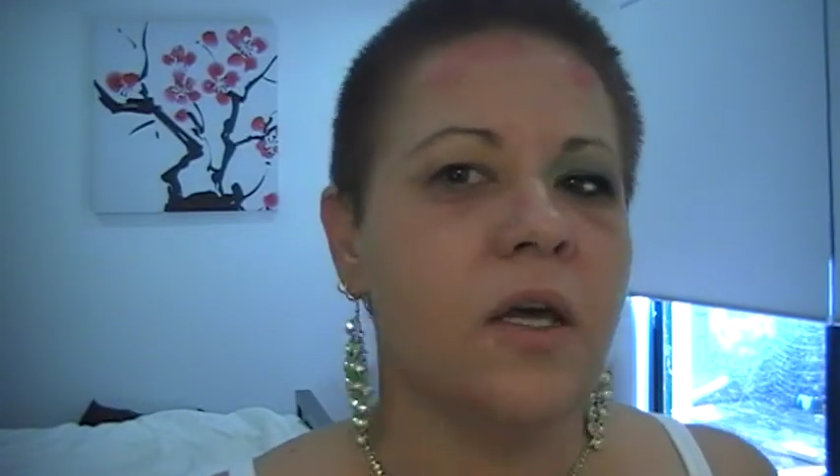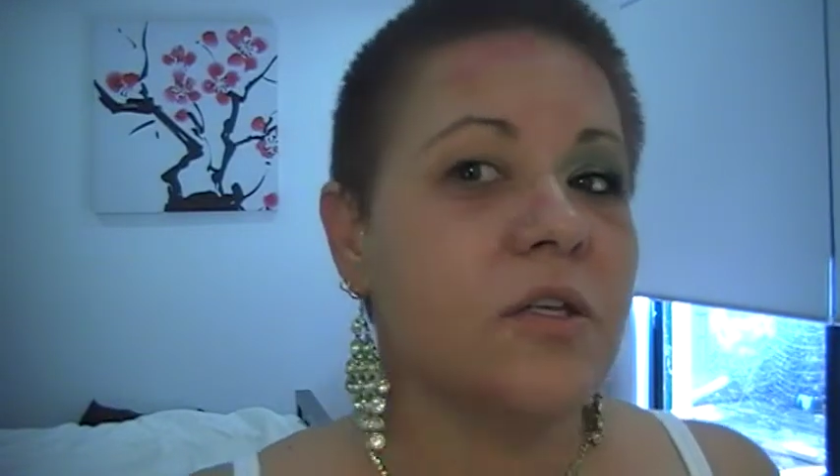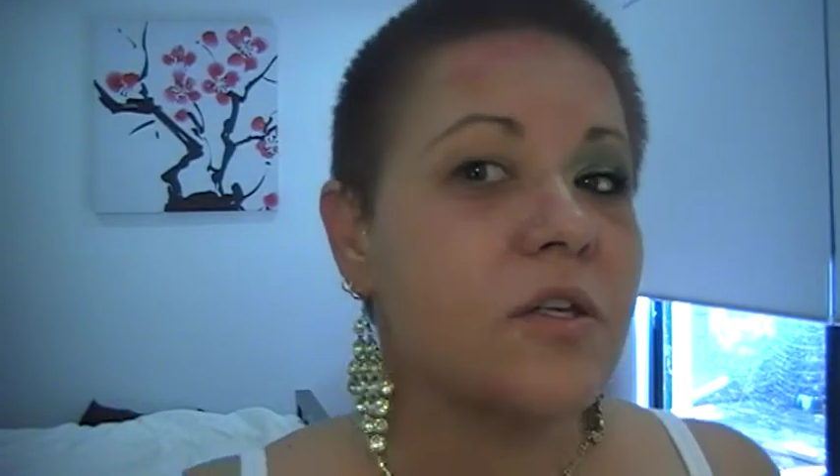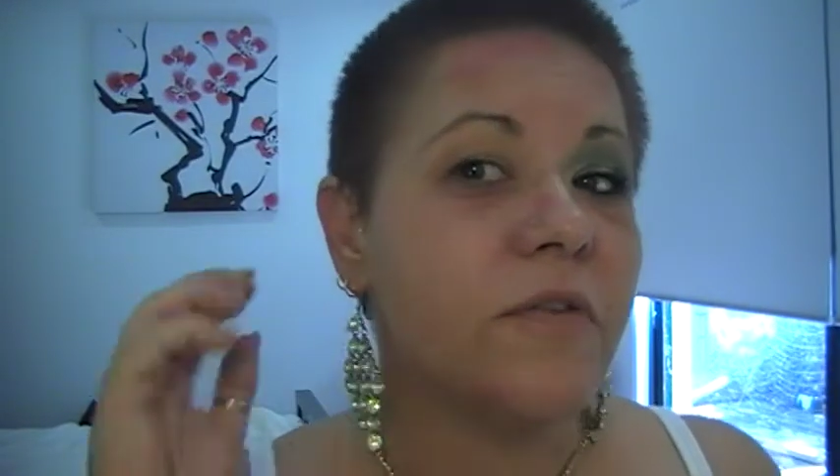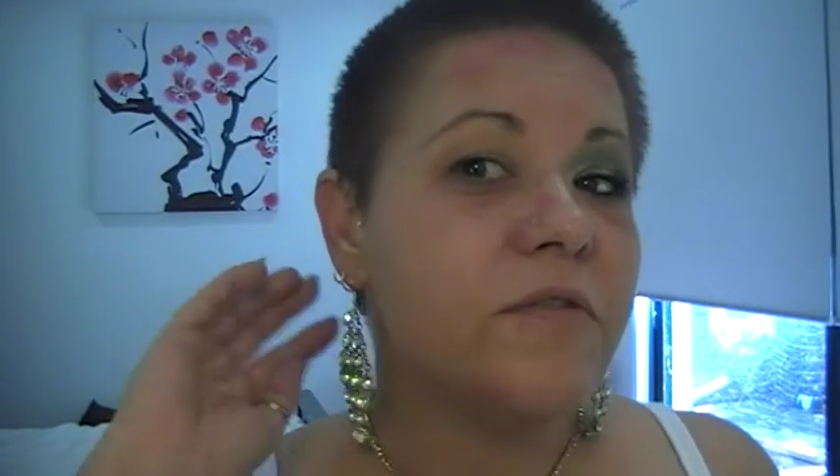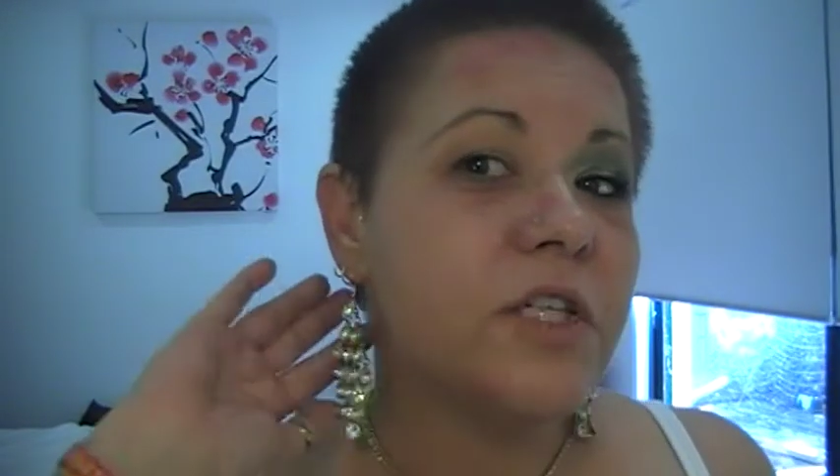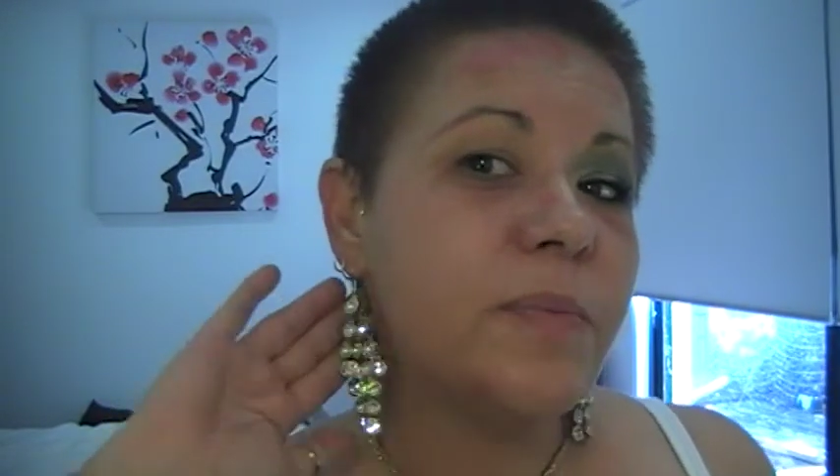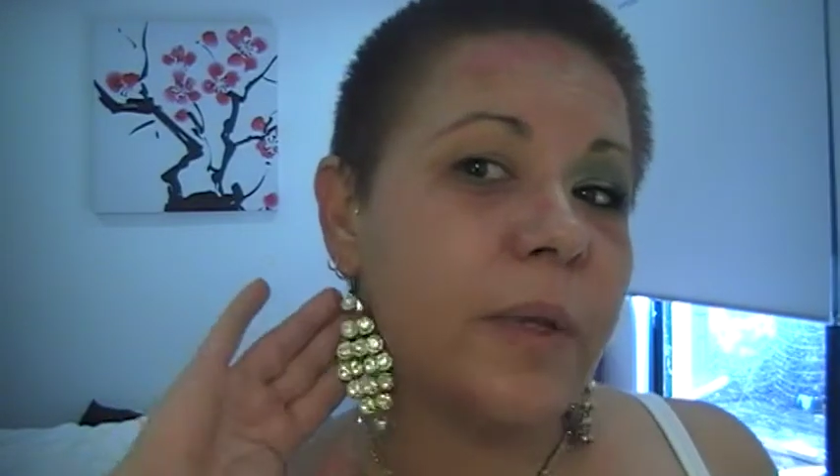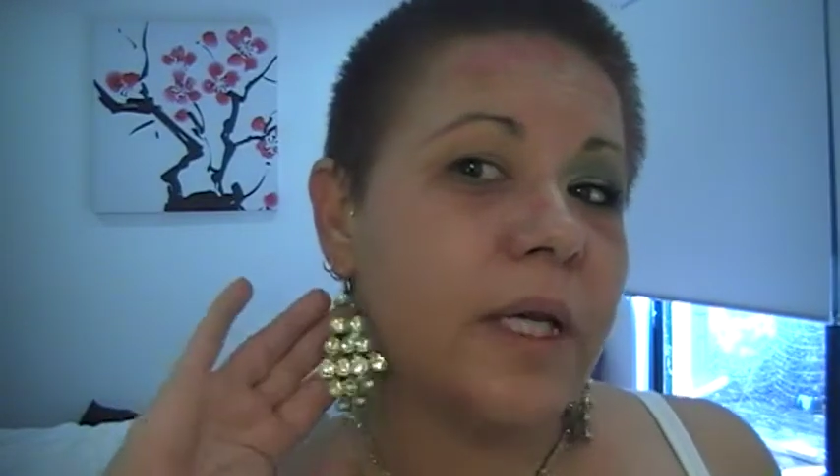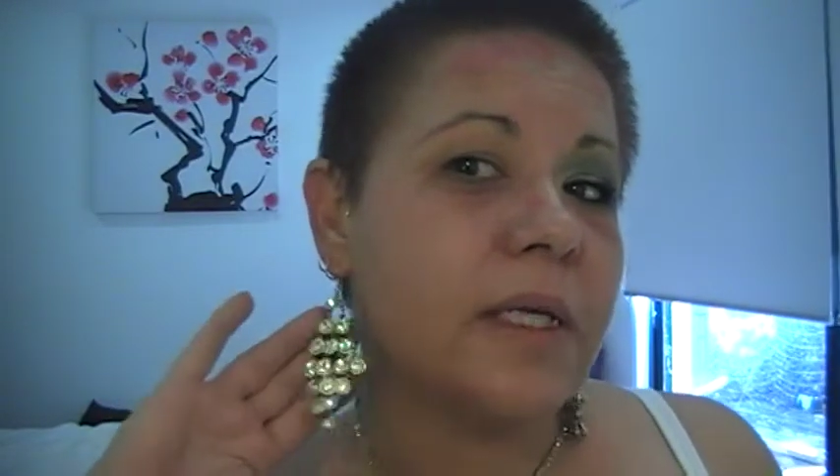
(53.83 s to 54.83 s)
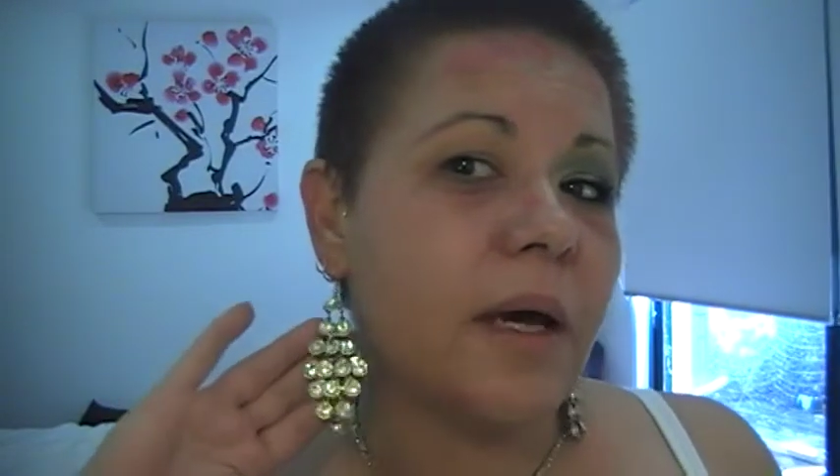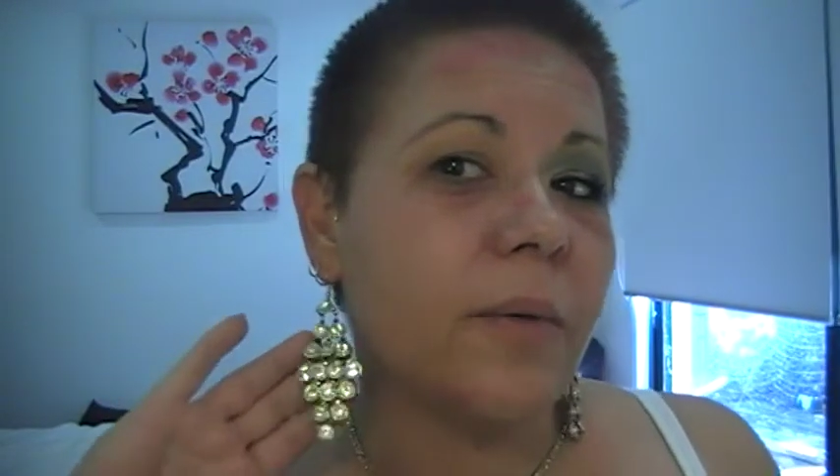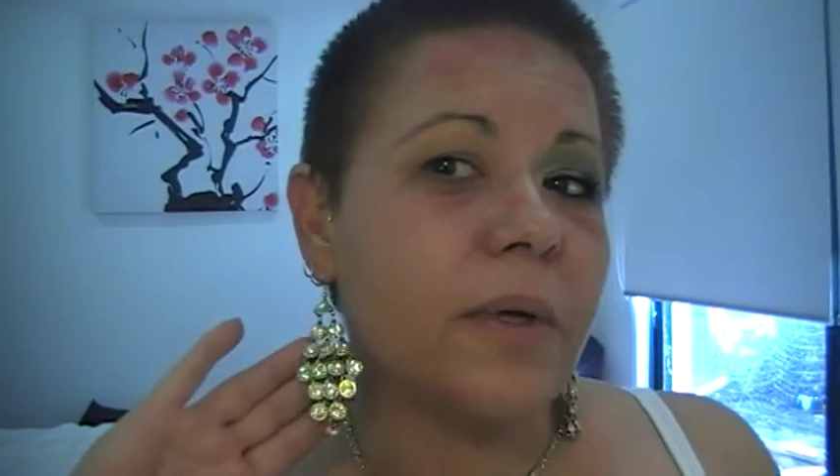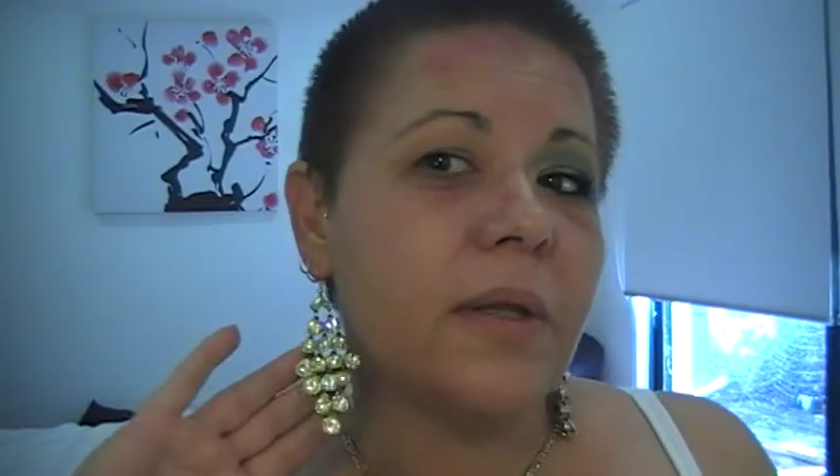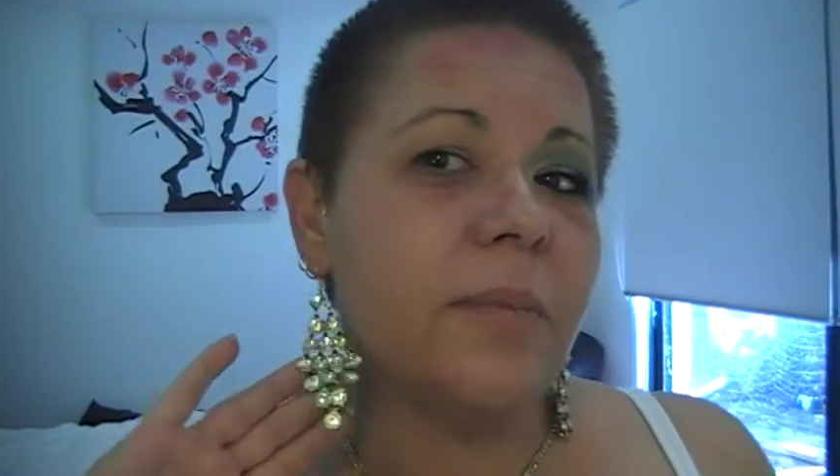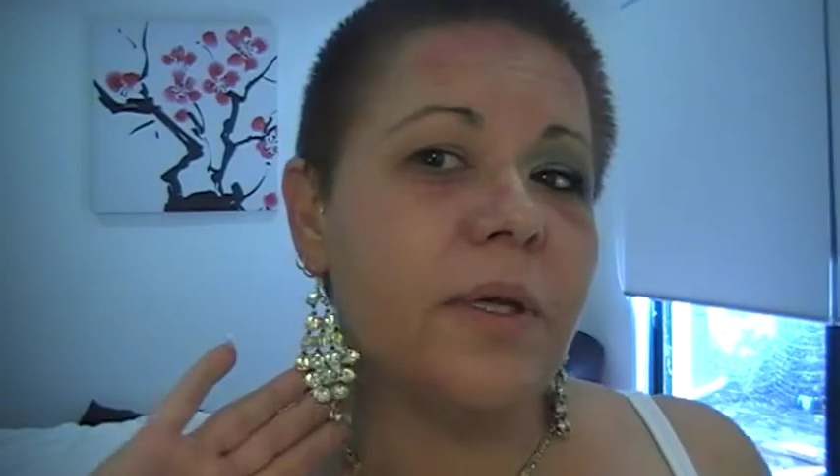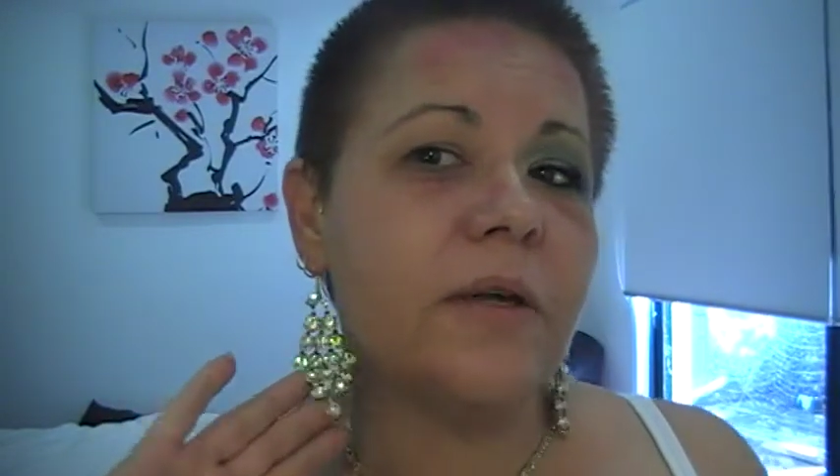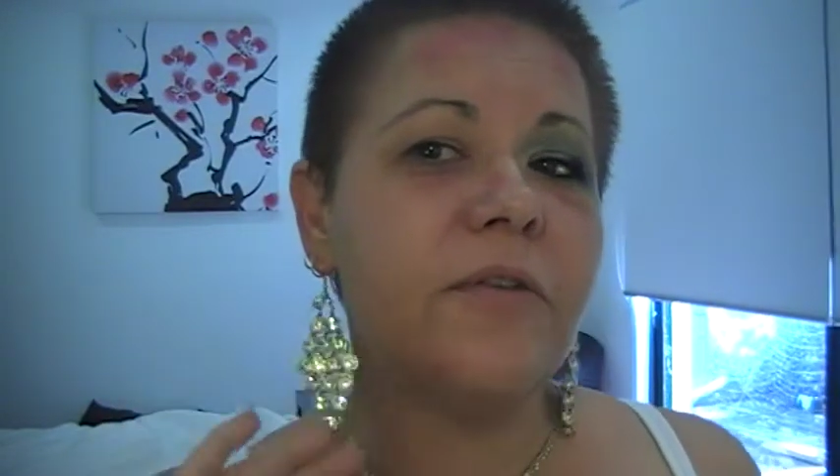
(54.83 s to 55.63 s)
So I've just blinged up with a bit